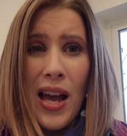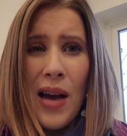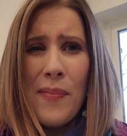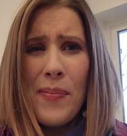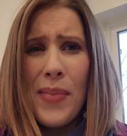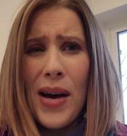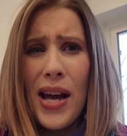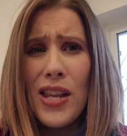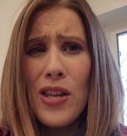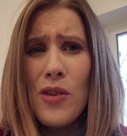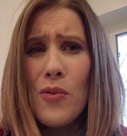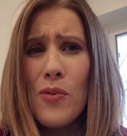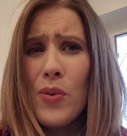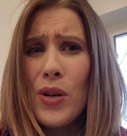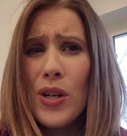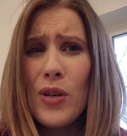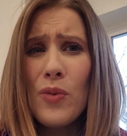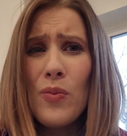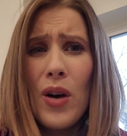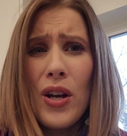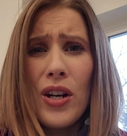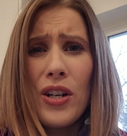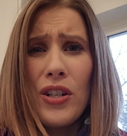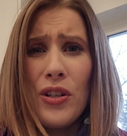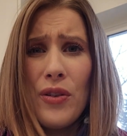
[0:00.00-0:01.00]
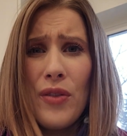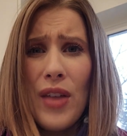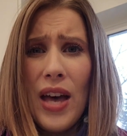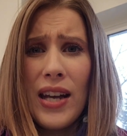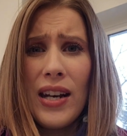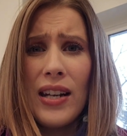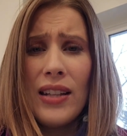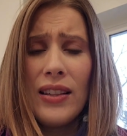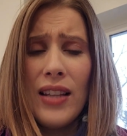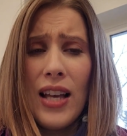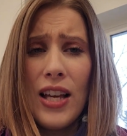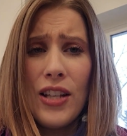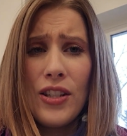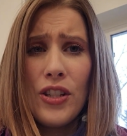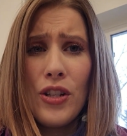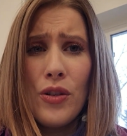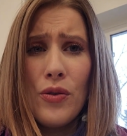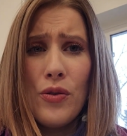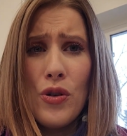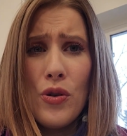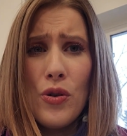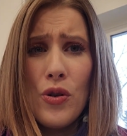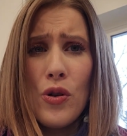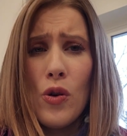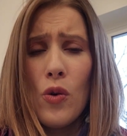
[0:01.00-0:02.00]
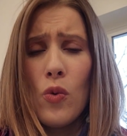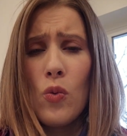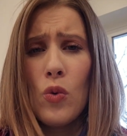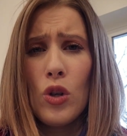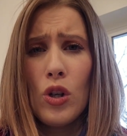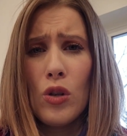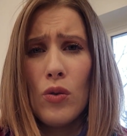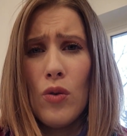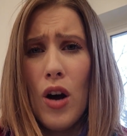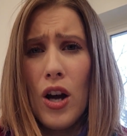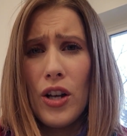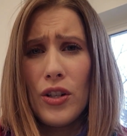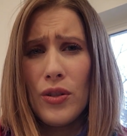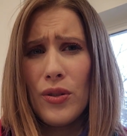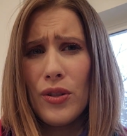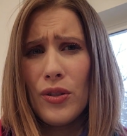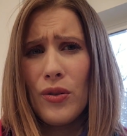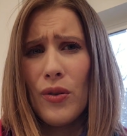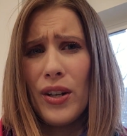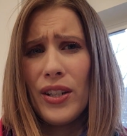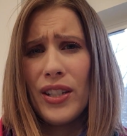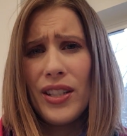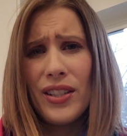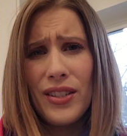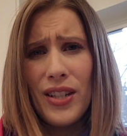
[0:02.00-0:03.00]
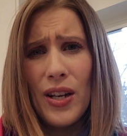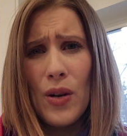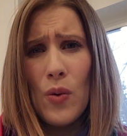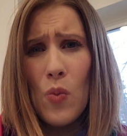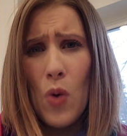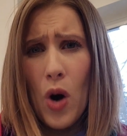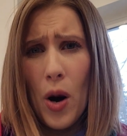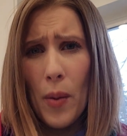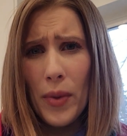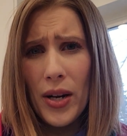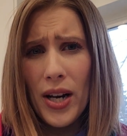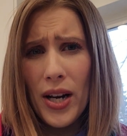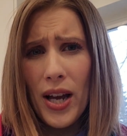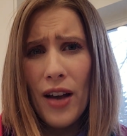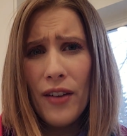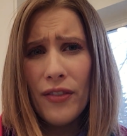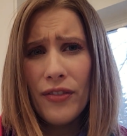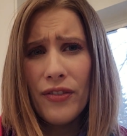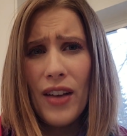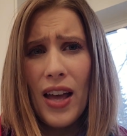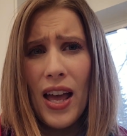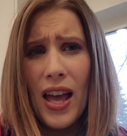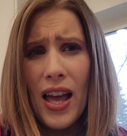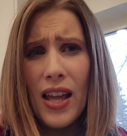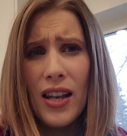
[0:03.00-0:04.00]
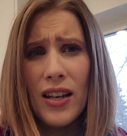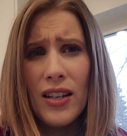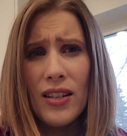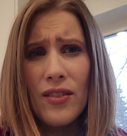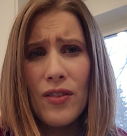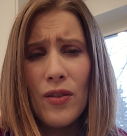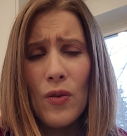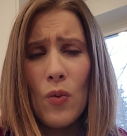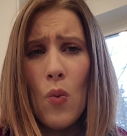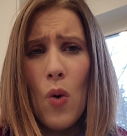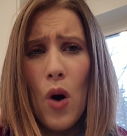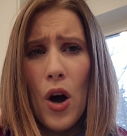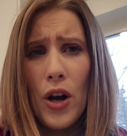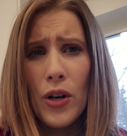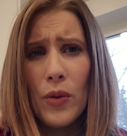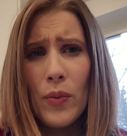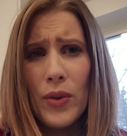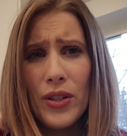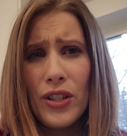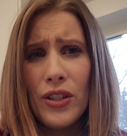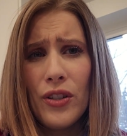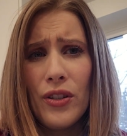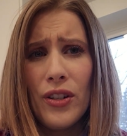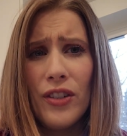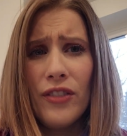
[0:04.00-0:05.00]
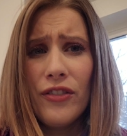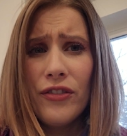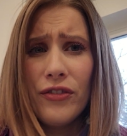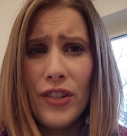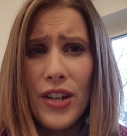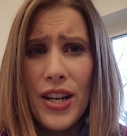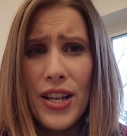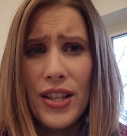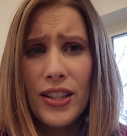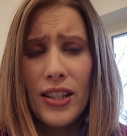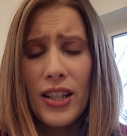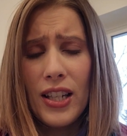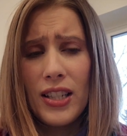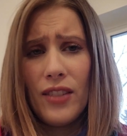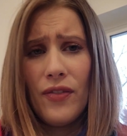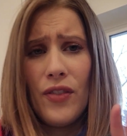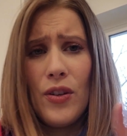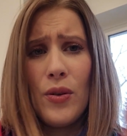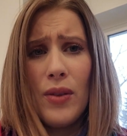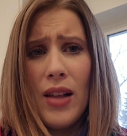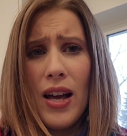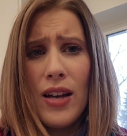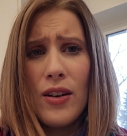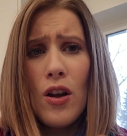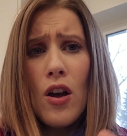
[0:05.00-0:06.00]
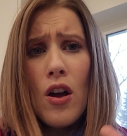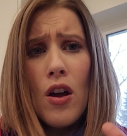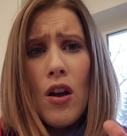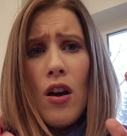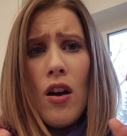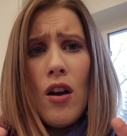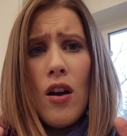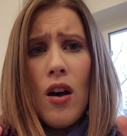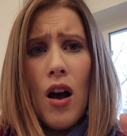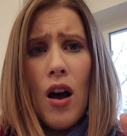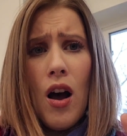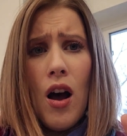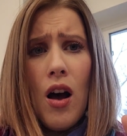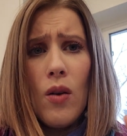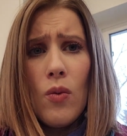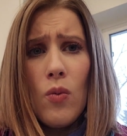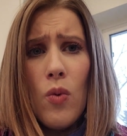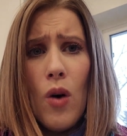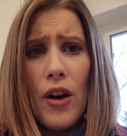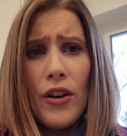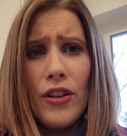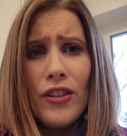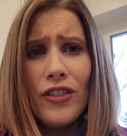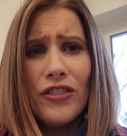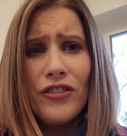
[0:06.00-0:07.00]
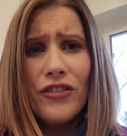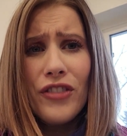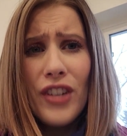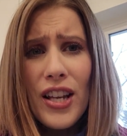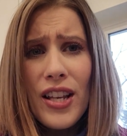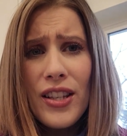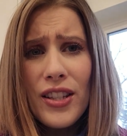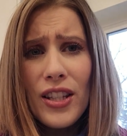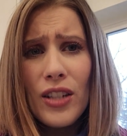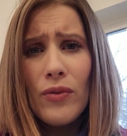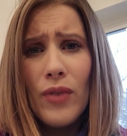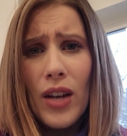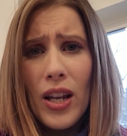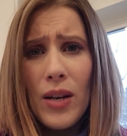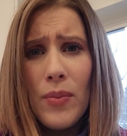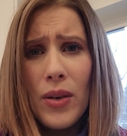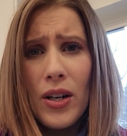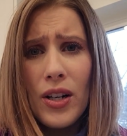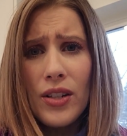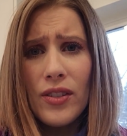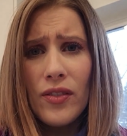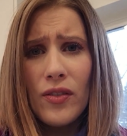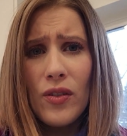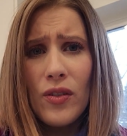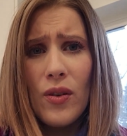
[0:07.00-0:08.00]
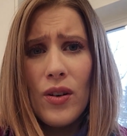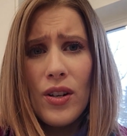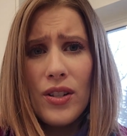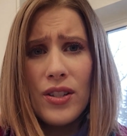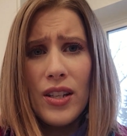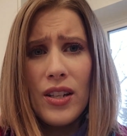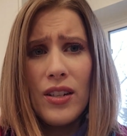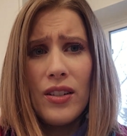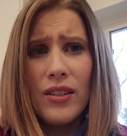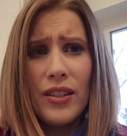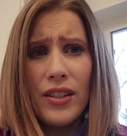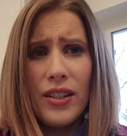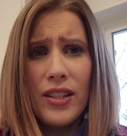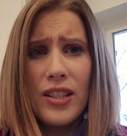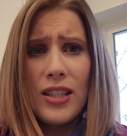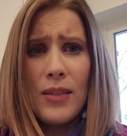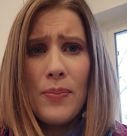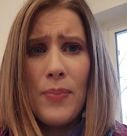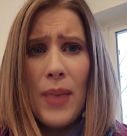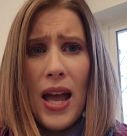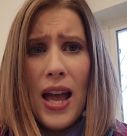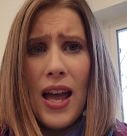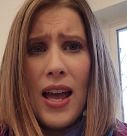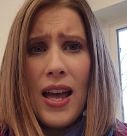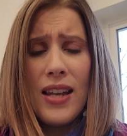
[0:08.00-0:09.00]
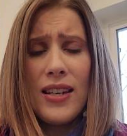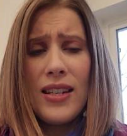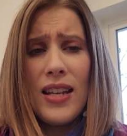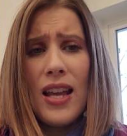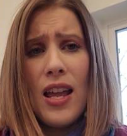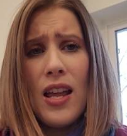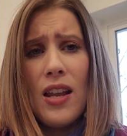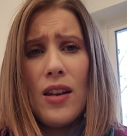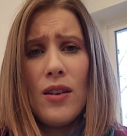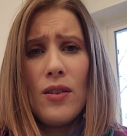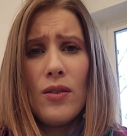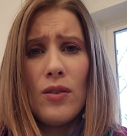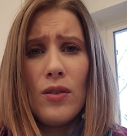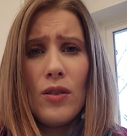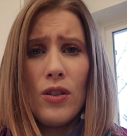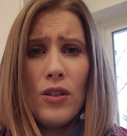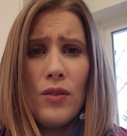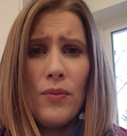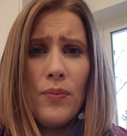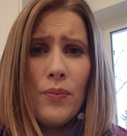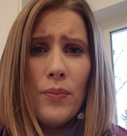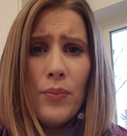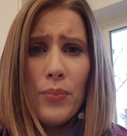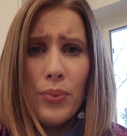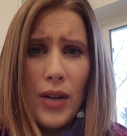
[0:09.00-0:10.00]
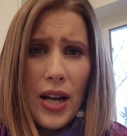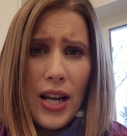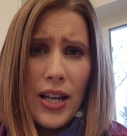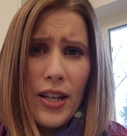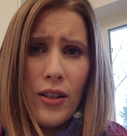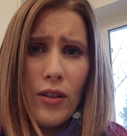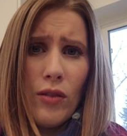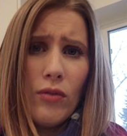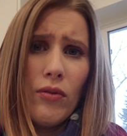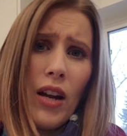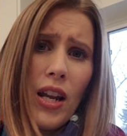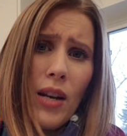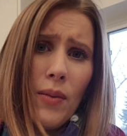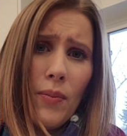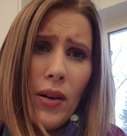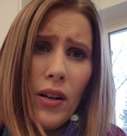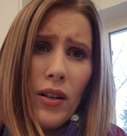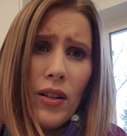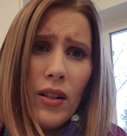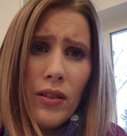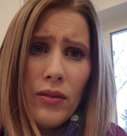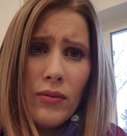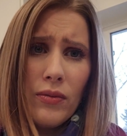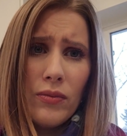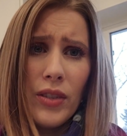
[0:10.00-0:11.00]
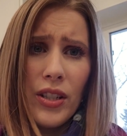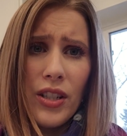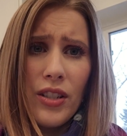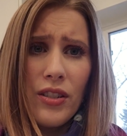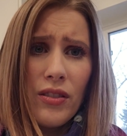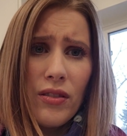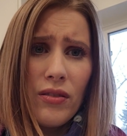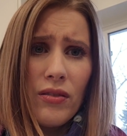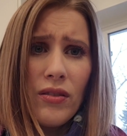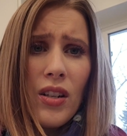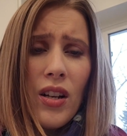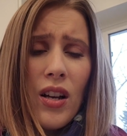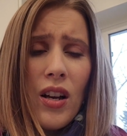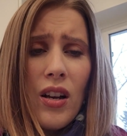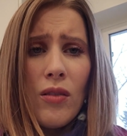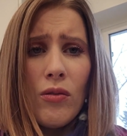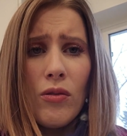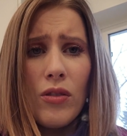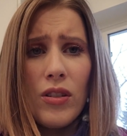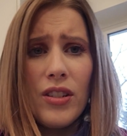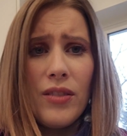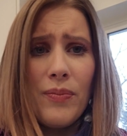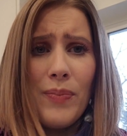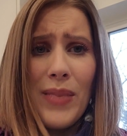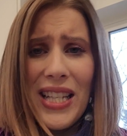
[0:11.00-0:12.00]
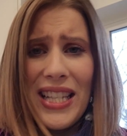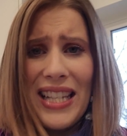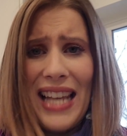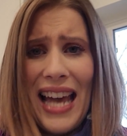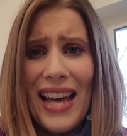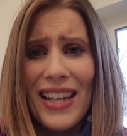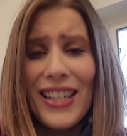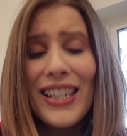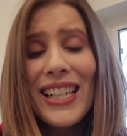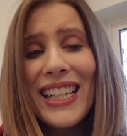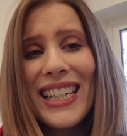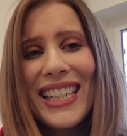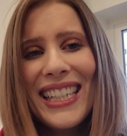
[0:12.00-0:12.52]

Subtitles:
But you wouldn't want to do that unless you knew your garage was going to stay warm enough and the water wasn't going to freeze. Because if you let water freeze in rain barrels, of course, it'll expand and could break your rain barrel, which would be sad.